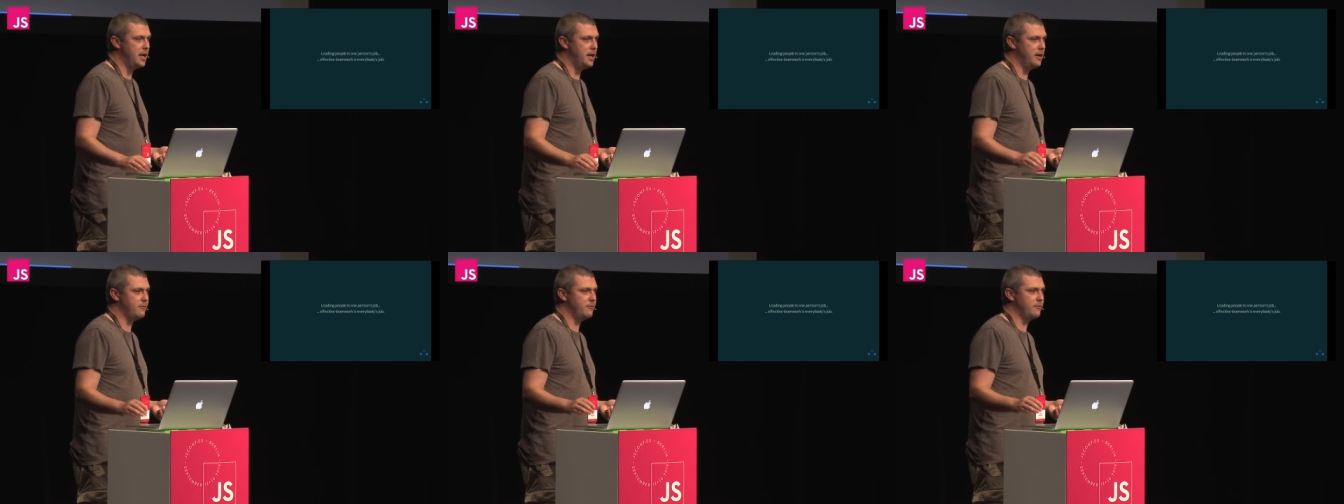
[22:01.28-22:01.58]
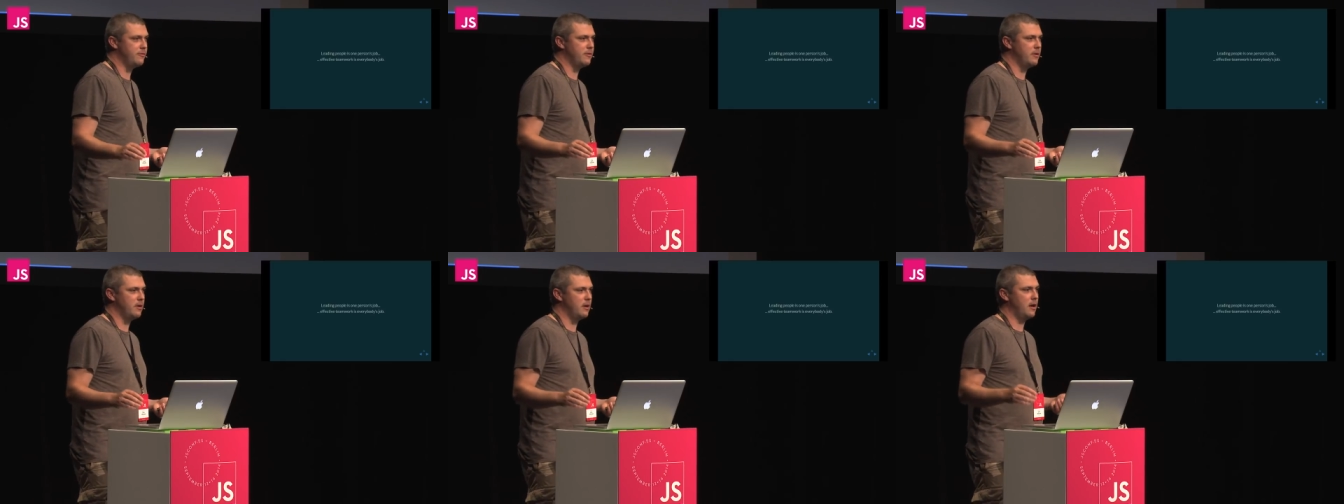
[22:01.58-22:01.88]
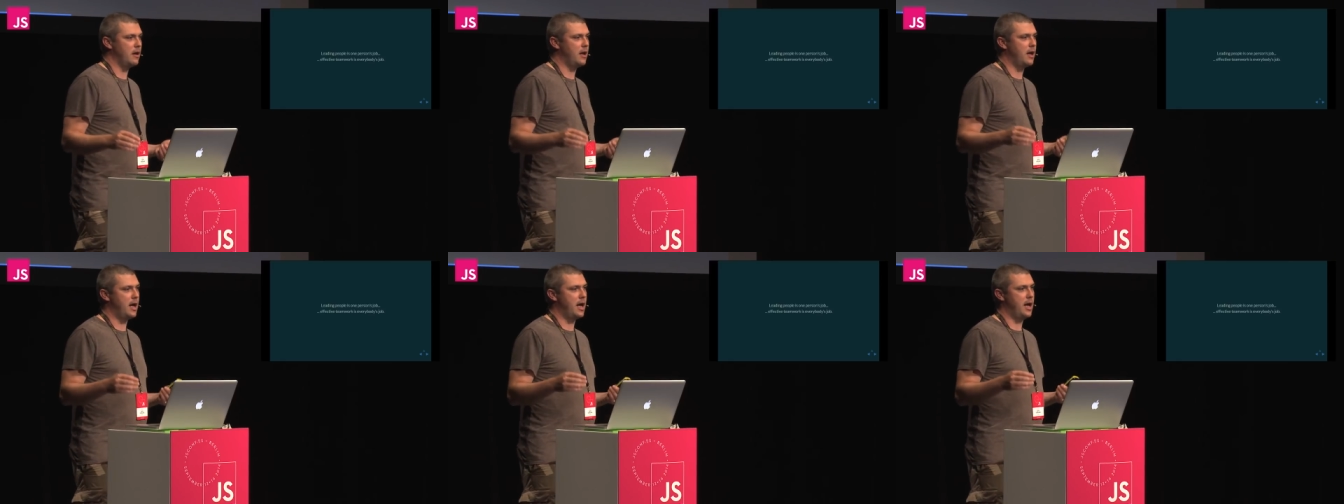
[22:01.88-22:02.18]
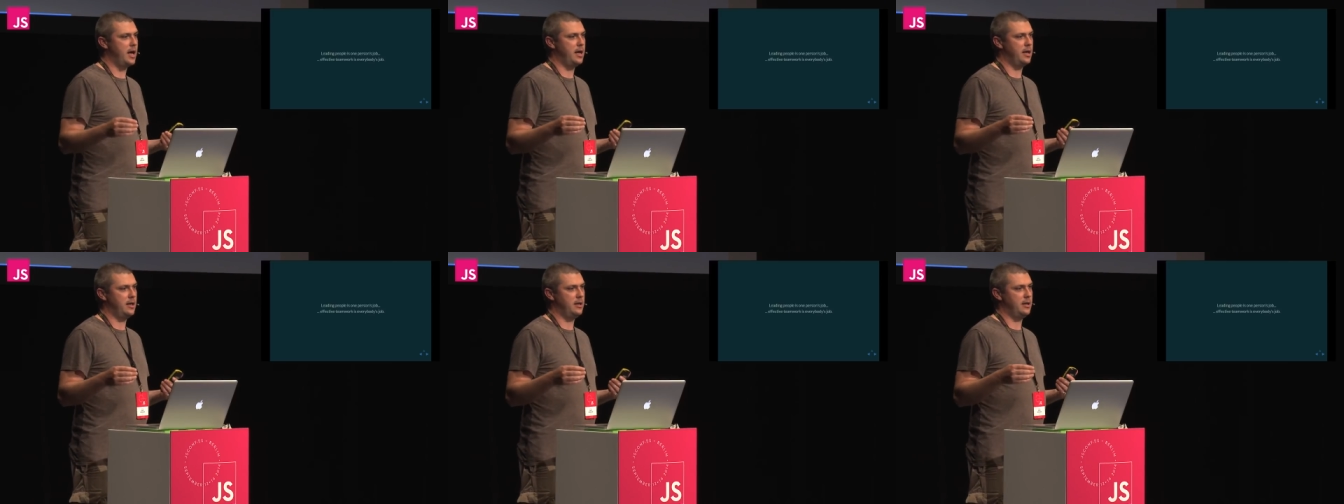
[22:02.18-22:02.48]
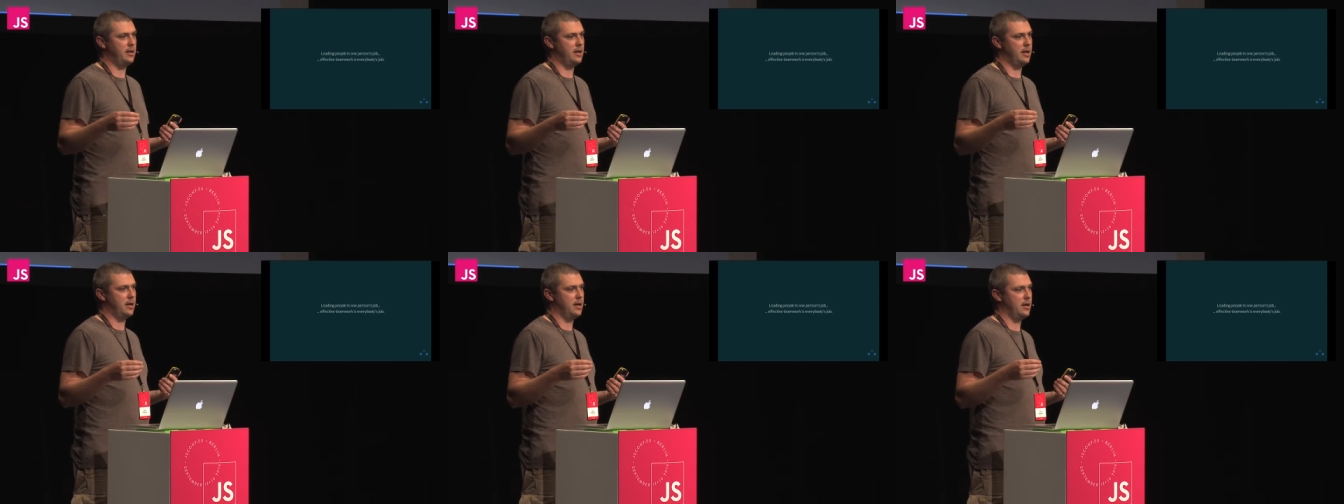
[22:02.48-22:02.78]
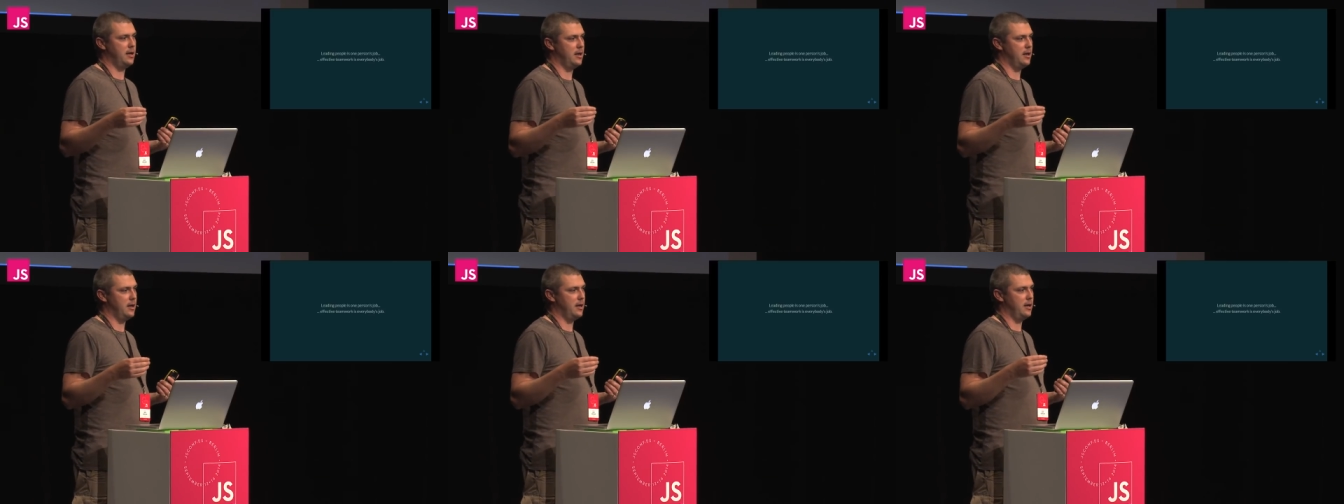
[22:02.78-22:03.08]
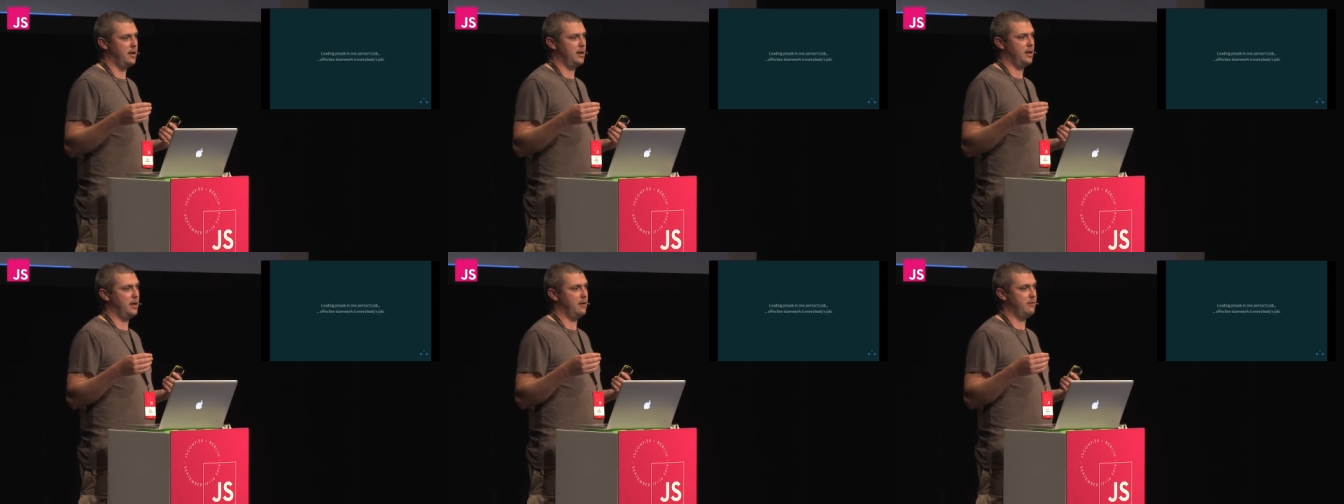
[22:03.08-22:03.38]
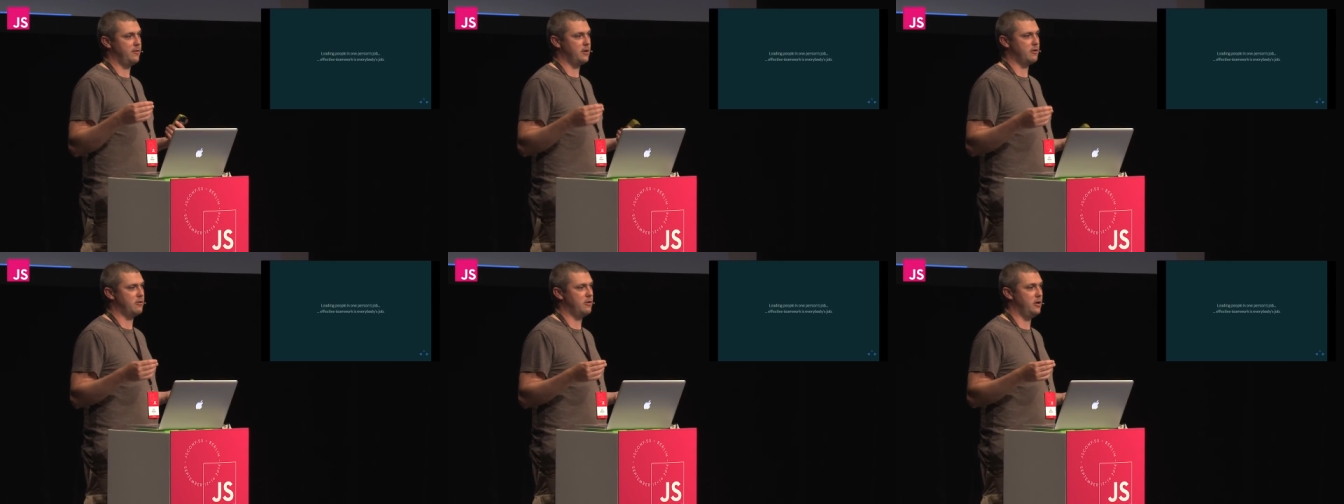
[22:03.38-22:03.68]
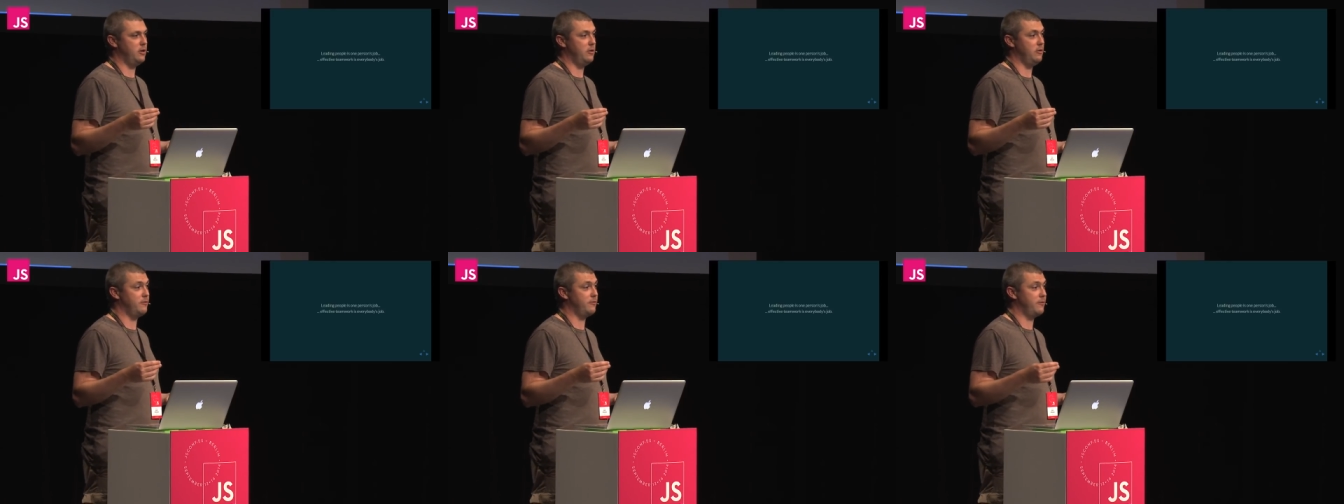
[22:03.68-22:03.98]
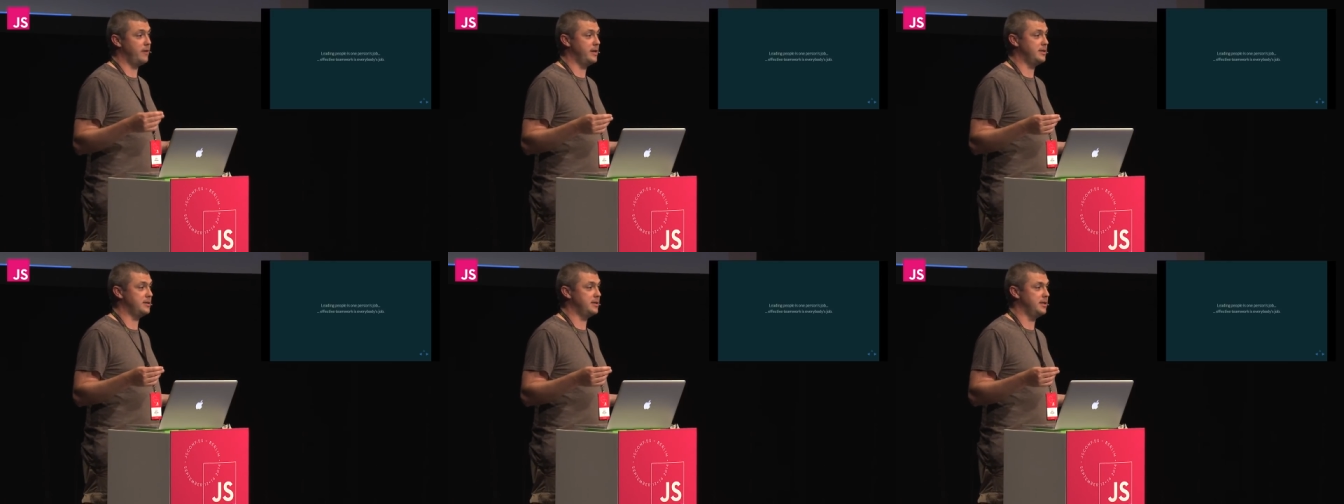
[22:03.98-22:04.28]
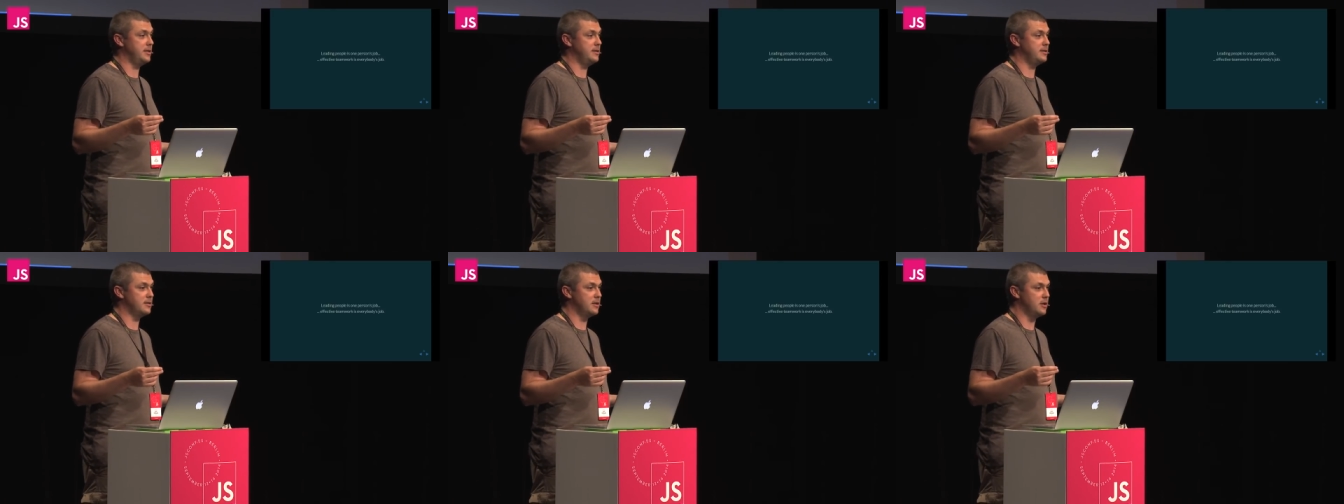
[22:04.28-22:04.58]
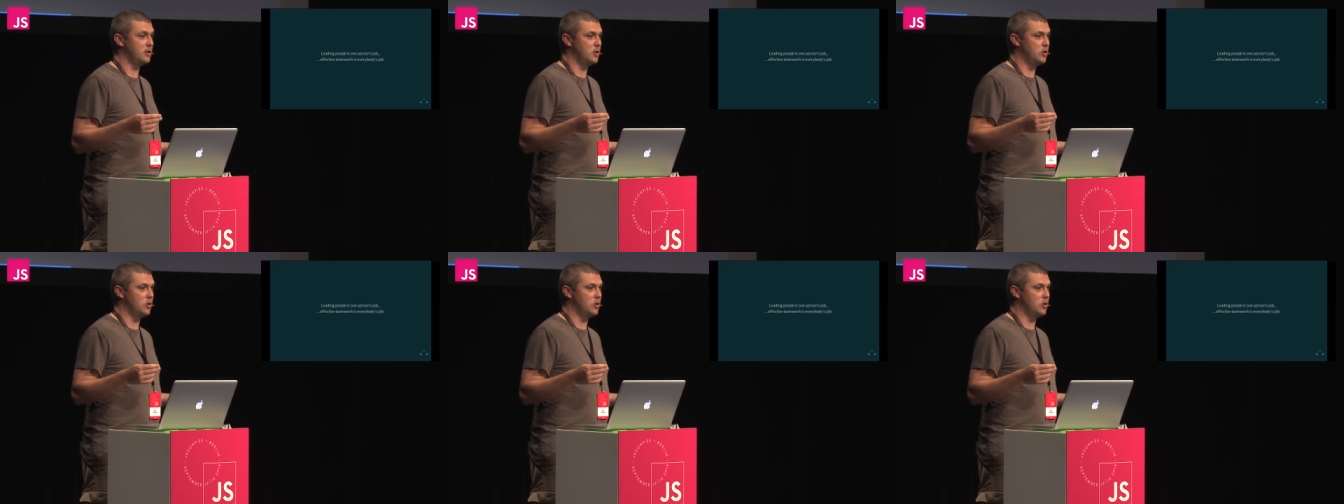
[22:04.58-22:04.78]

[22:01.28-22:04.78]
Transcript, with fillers: if a, uh, if a crew faces